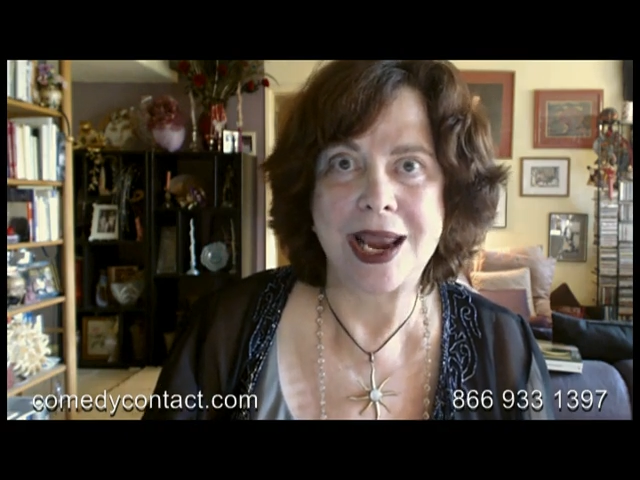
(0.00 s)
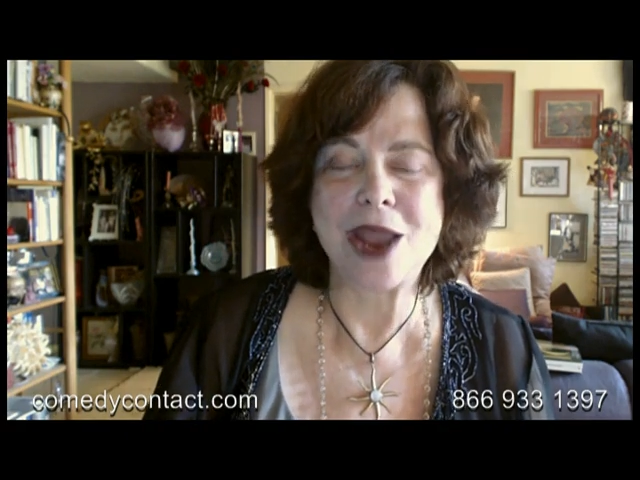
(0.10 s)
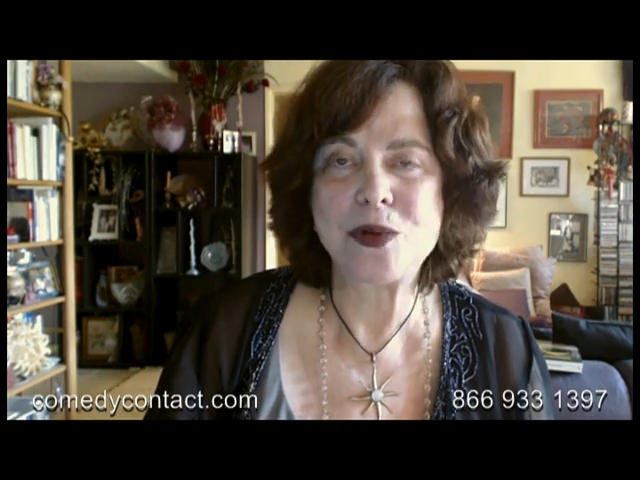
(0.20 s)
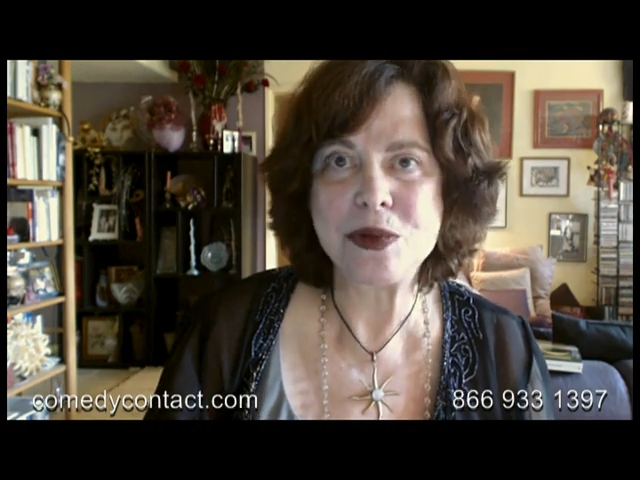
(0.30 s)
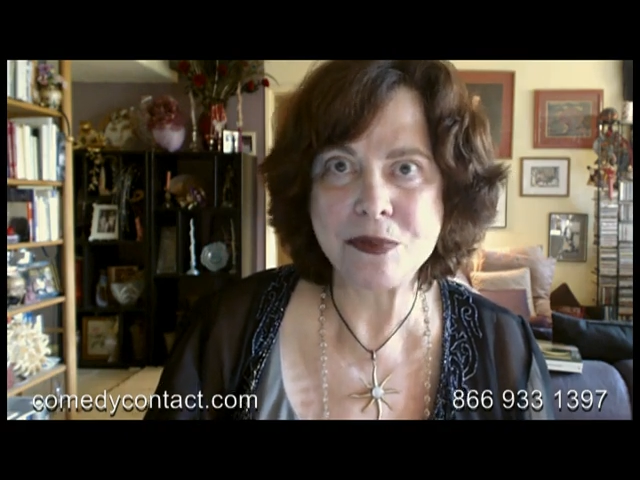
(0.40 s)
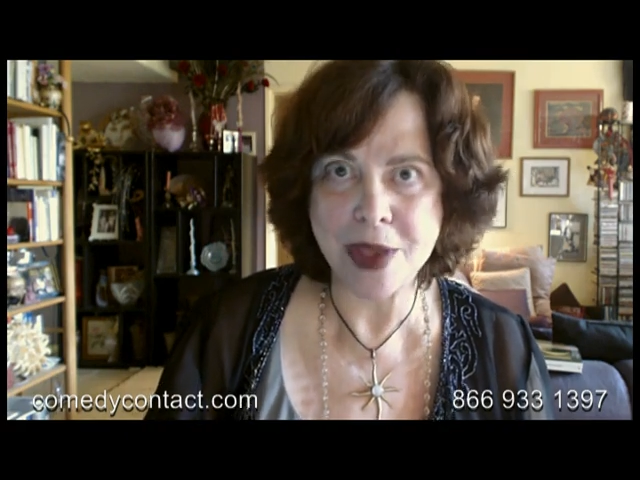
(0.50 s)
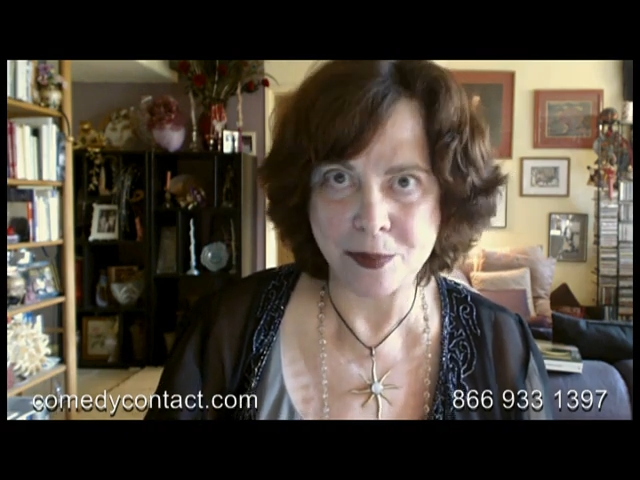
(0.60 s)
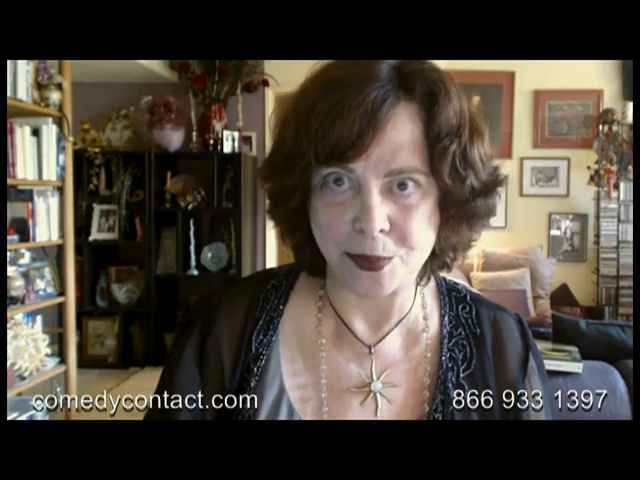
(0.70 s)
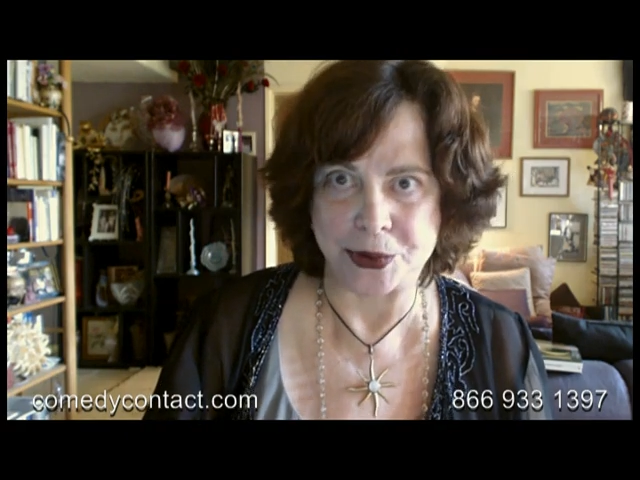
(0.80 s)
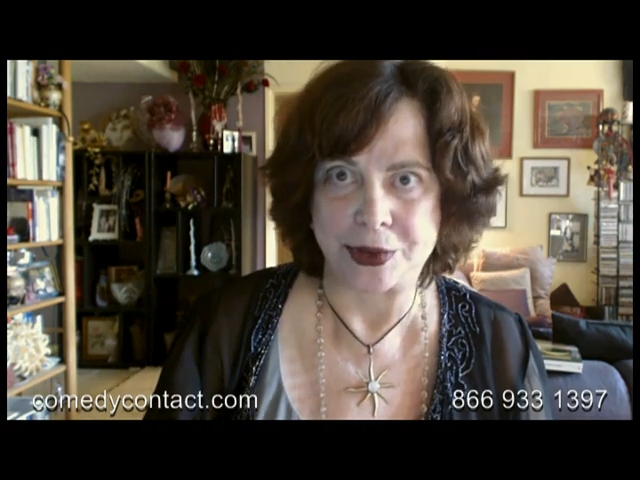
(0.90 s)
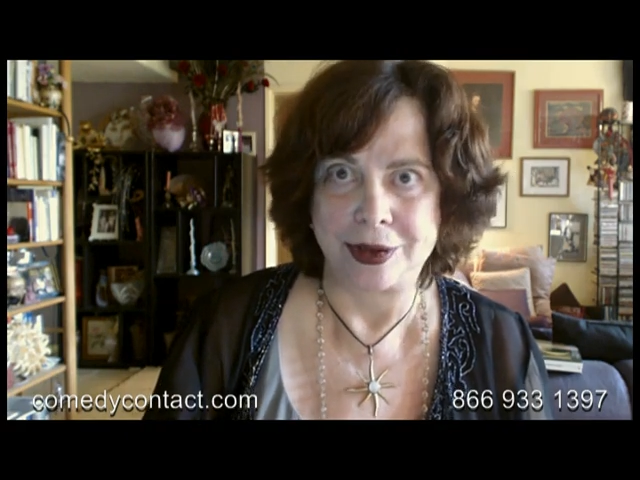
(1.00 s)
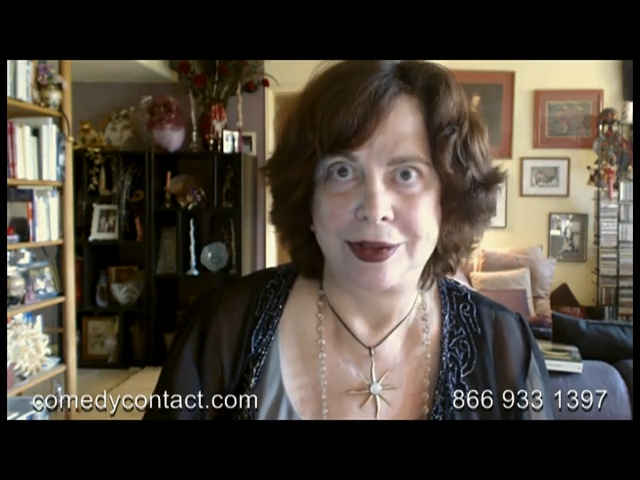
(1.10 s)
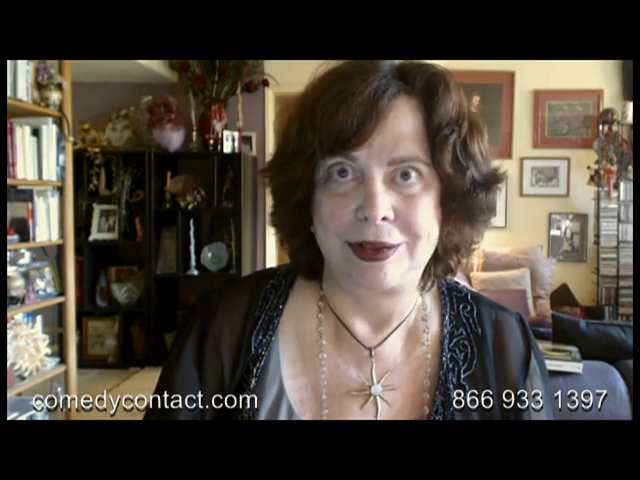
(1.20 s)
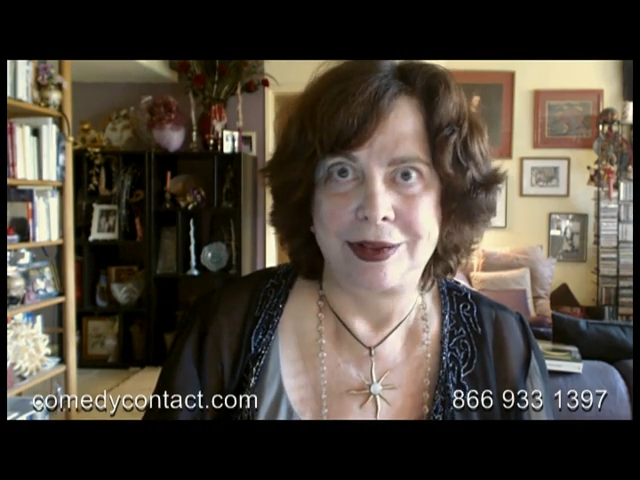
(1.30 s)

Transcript: And I remember